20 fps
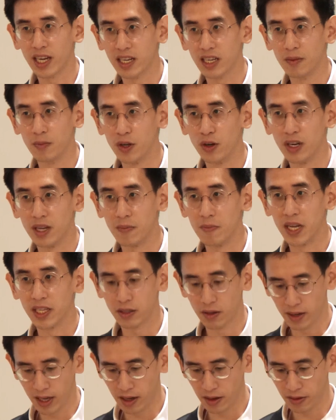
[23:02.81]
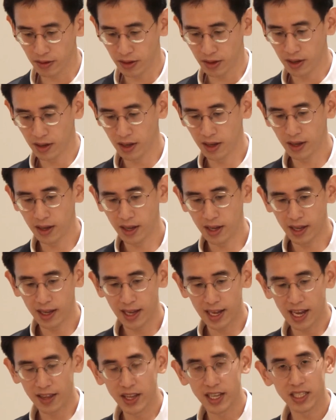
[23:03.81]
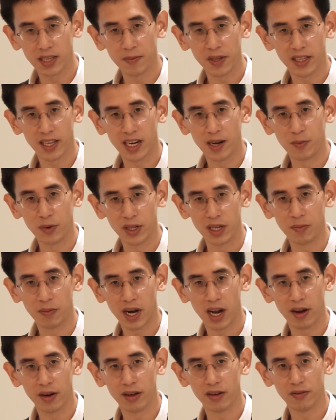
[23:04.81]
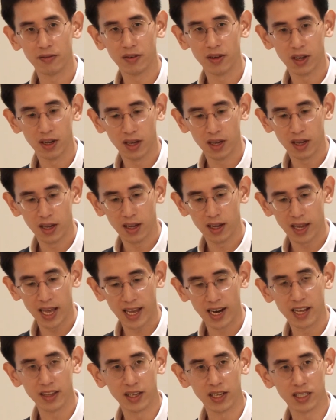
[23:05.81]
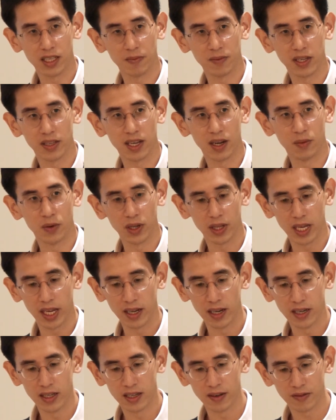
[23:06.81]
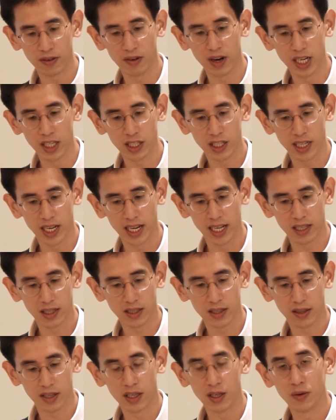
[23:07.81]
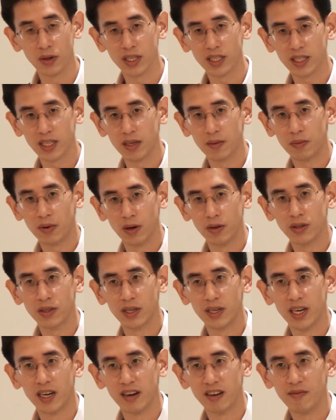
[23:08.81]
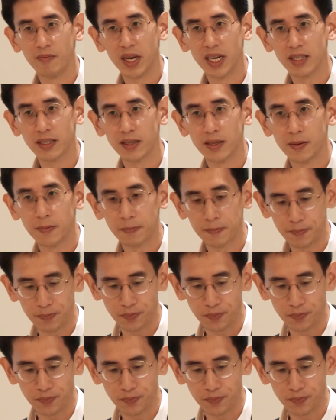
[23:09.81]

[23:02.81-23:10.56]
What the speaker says: and community mental health. And that's something that I'm really proud of. And I think something that really differentiates the USC approach to narrative medicine.